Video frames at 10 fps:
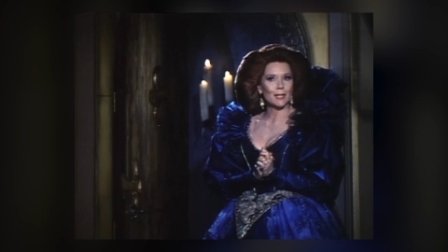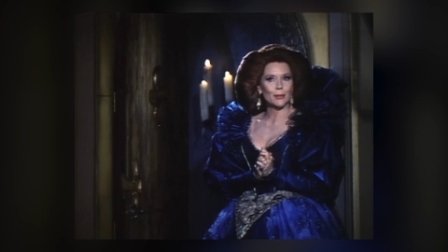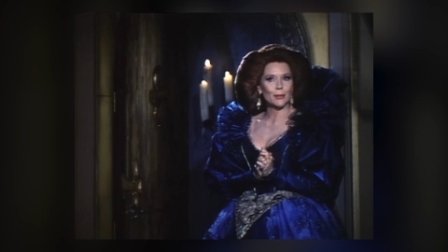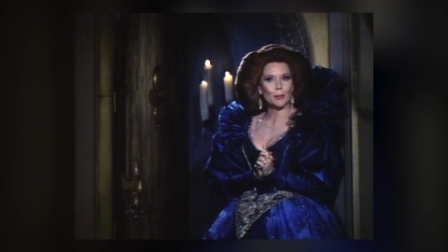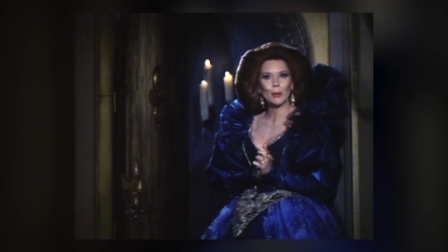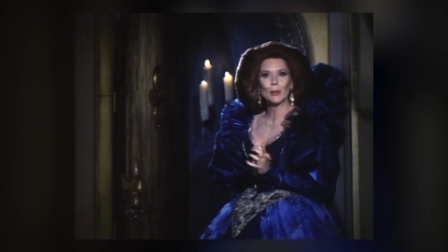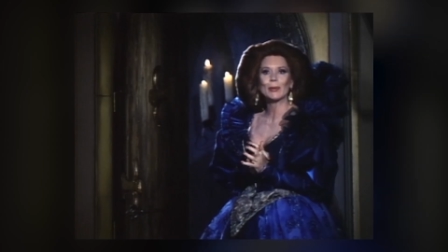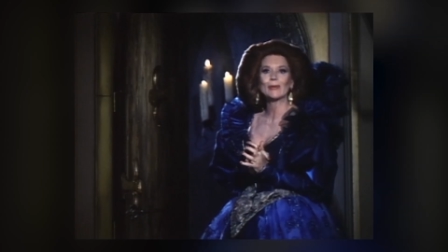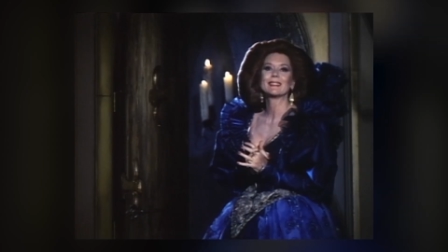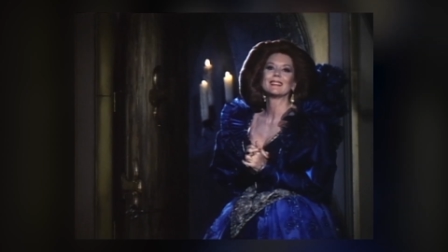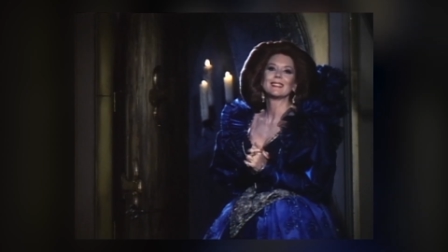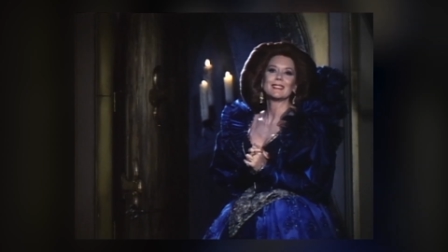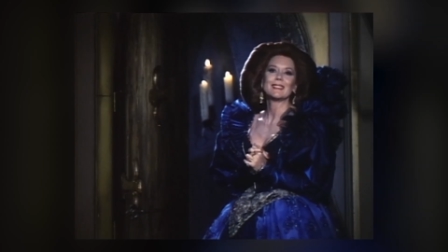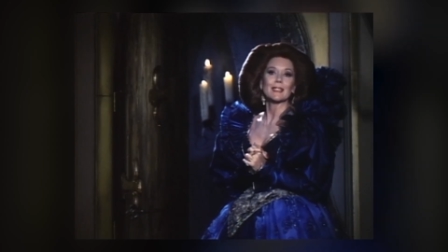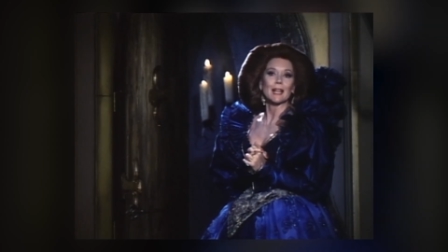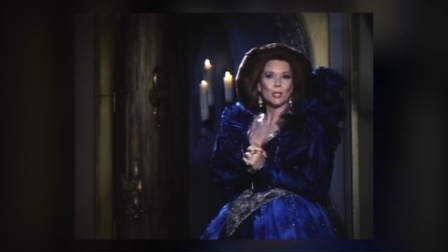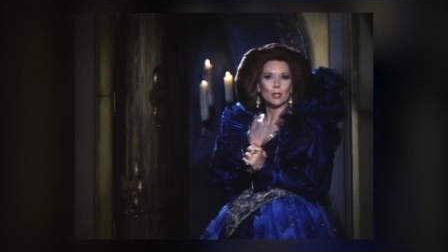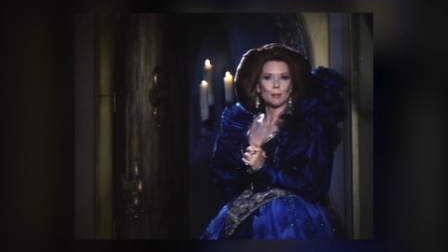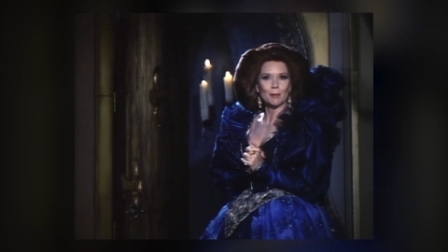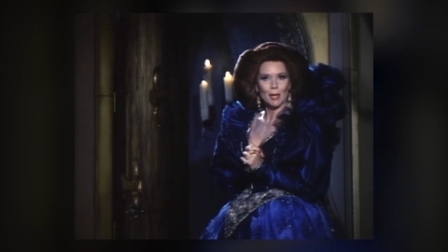The queen tells both of them to shut up
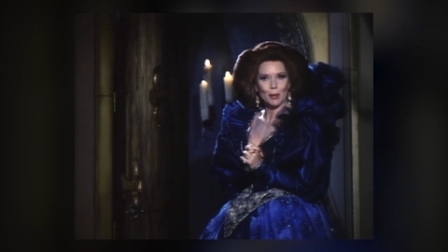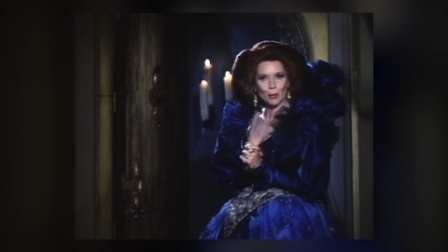and go to